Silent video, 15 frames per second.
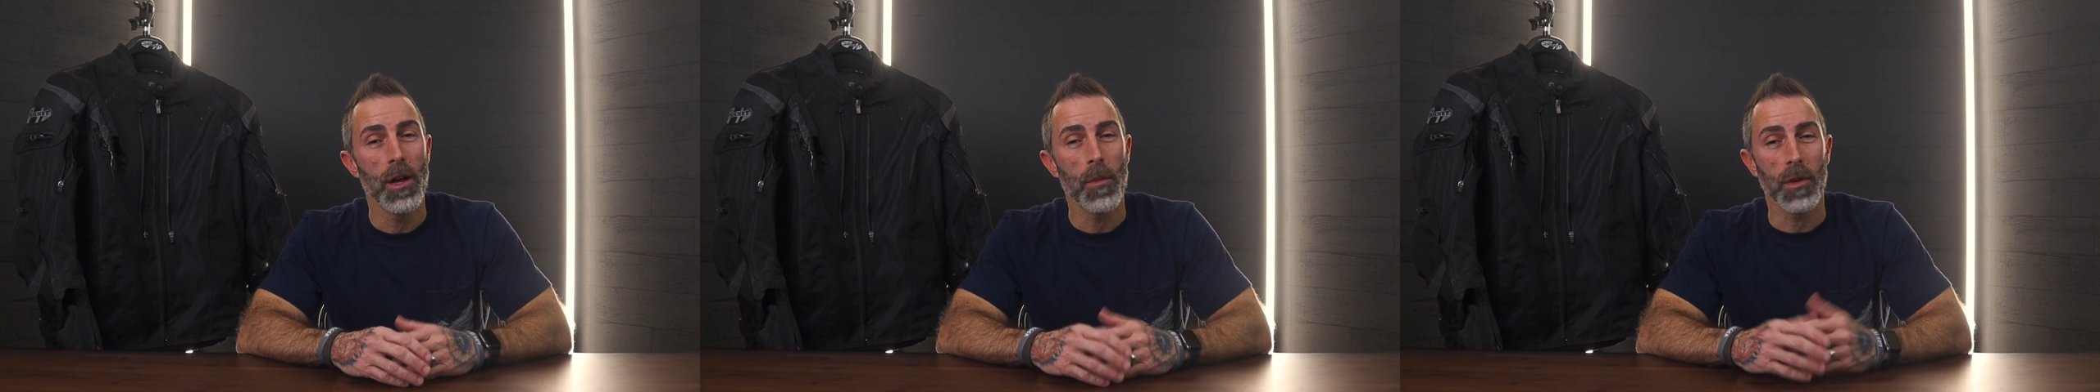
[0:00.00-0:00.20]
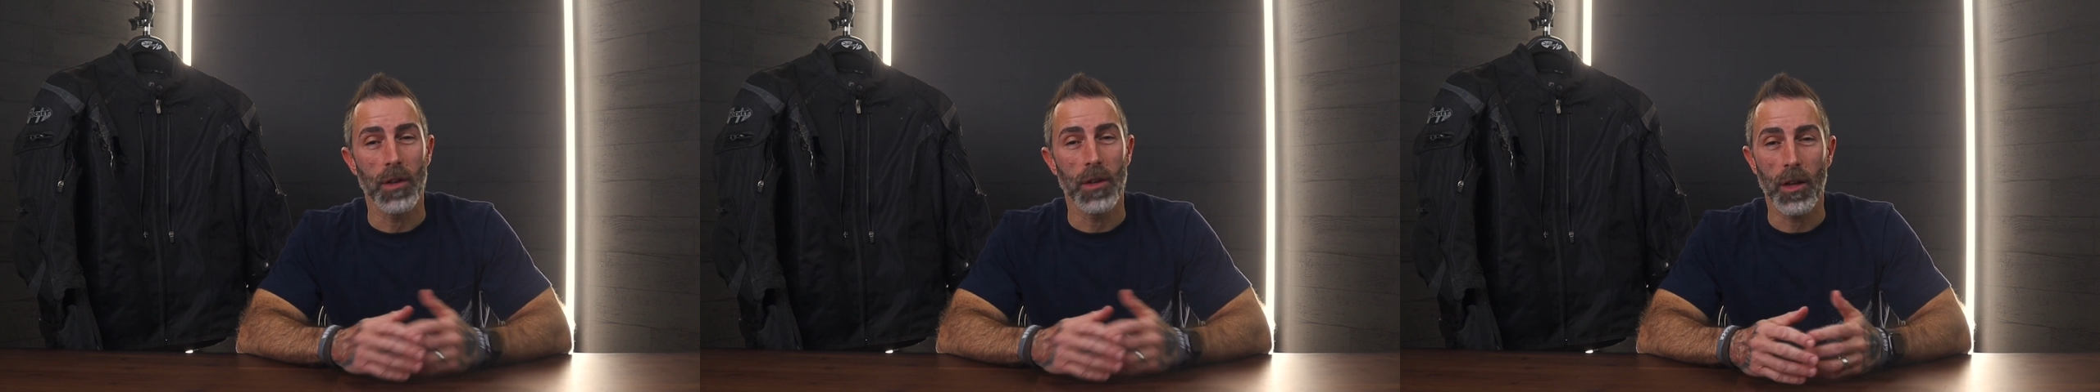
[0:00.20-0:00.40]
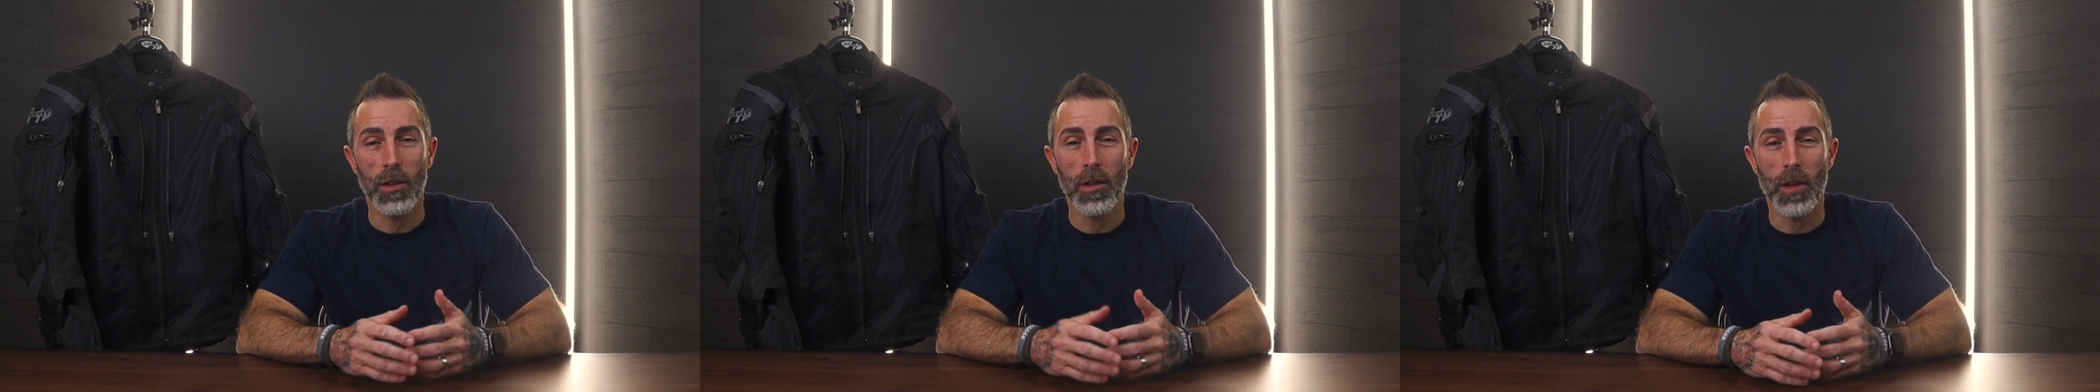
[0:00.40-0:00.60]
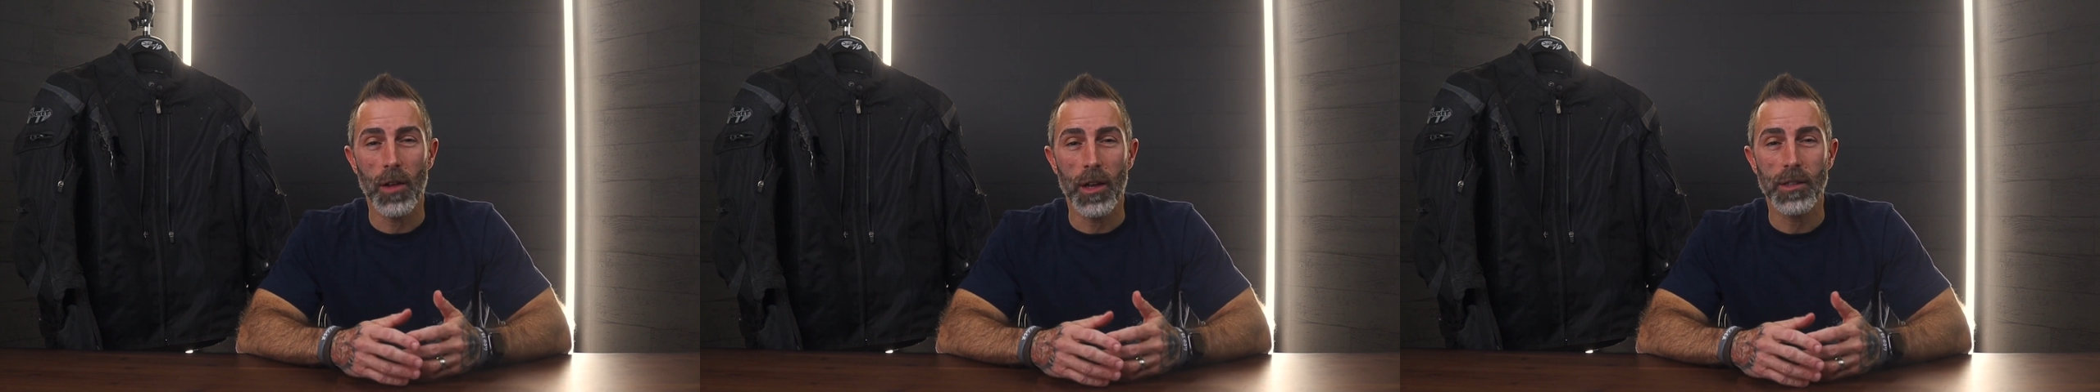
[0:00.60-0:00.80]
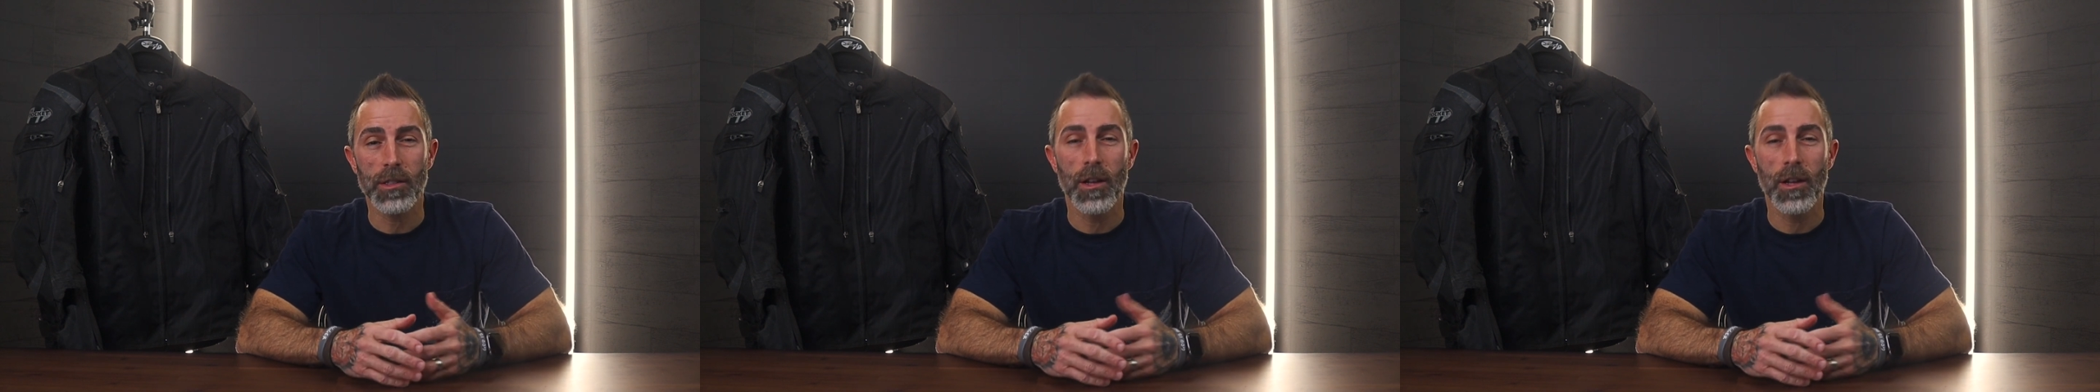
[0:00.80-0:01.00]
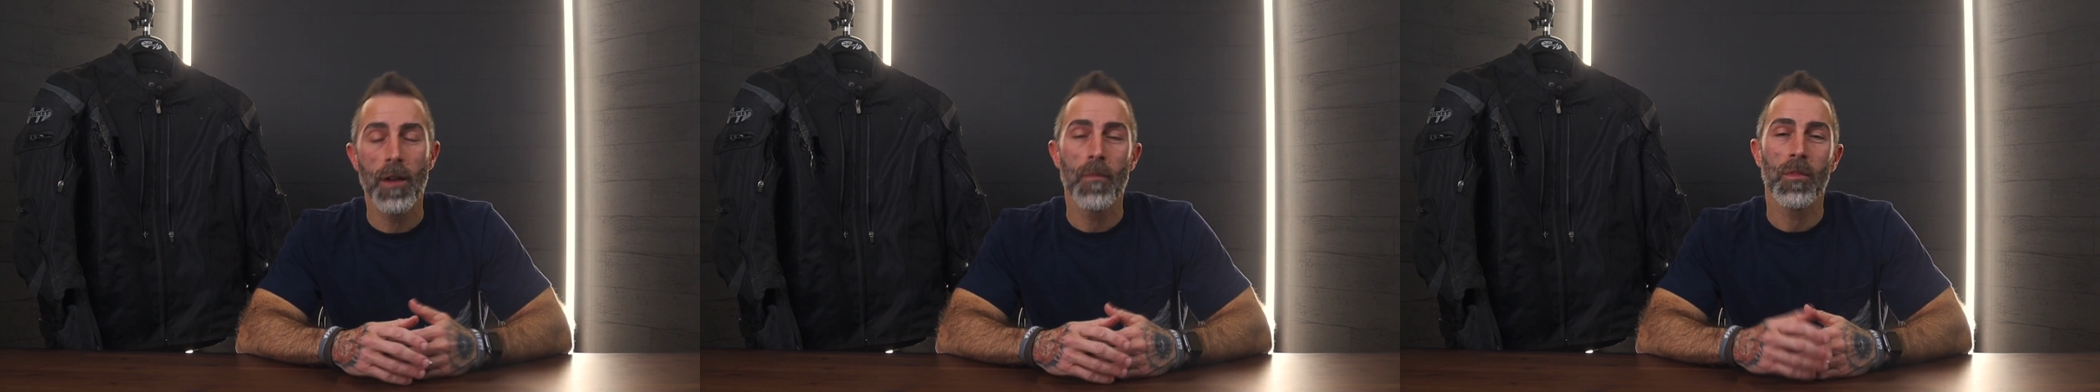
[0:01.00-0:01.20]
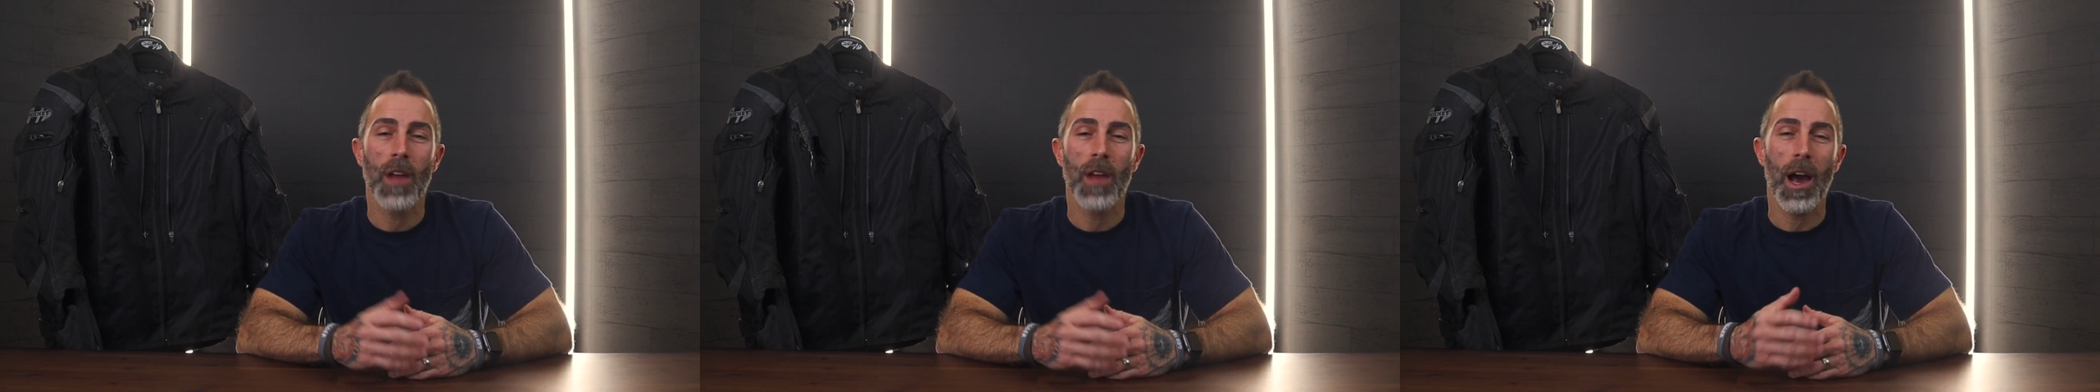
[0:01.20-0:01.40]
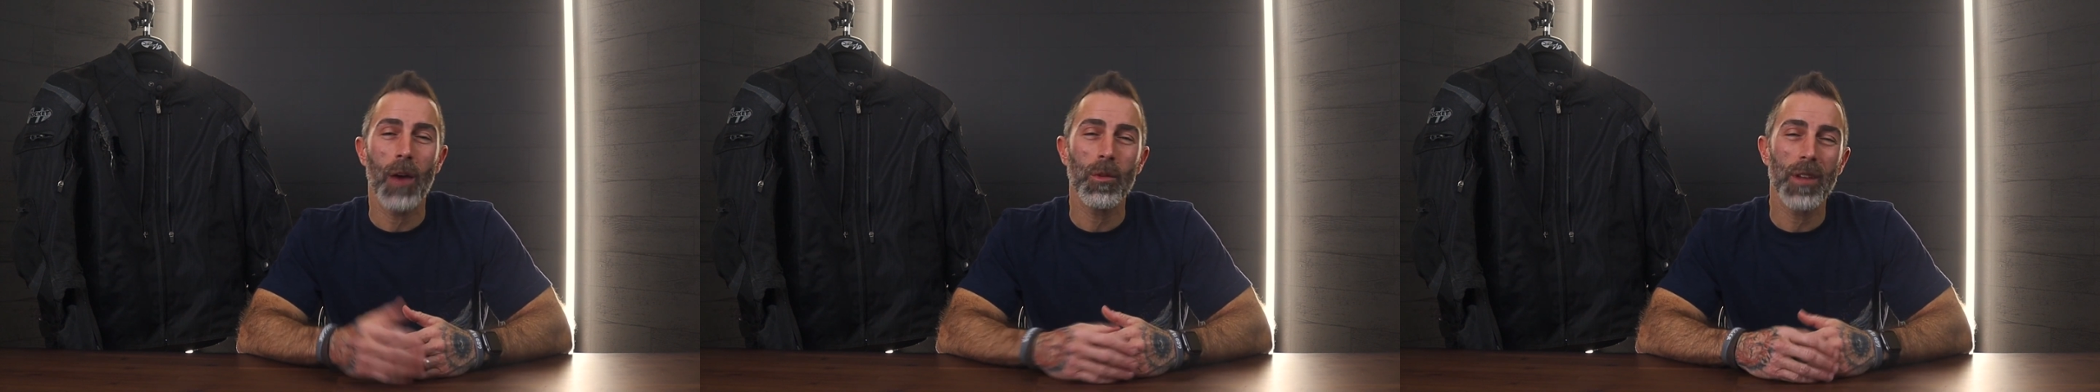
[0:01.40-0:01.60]
but nonetheless,
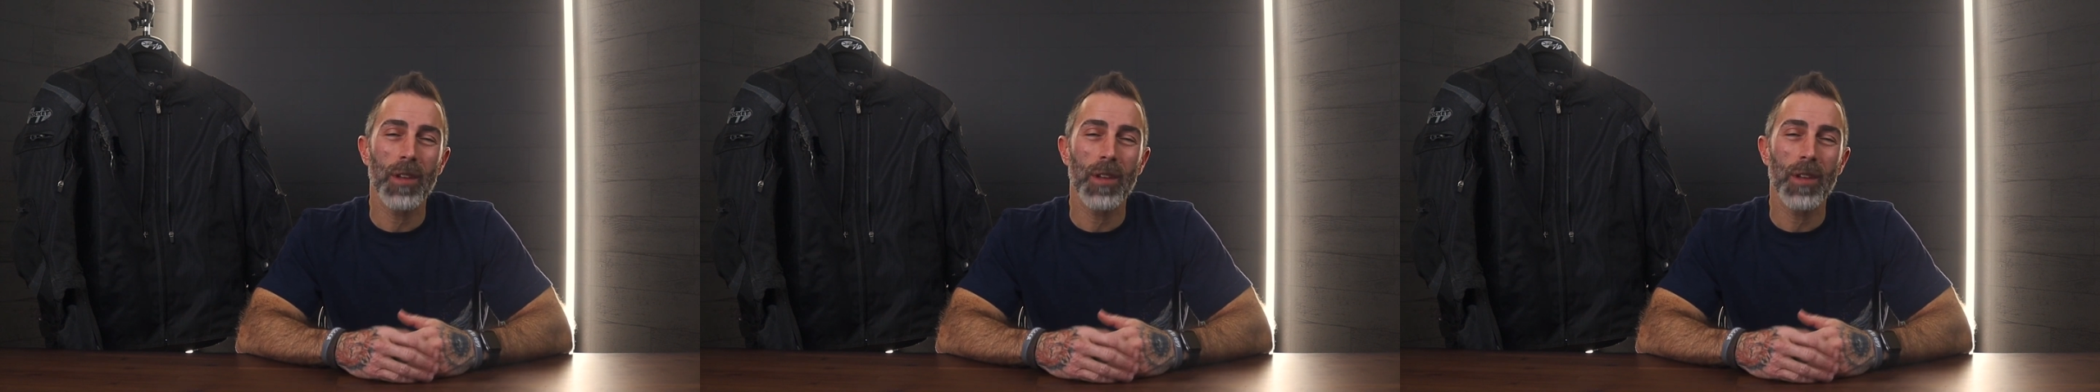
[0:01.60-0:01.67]
I would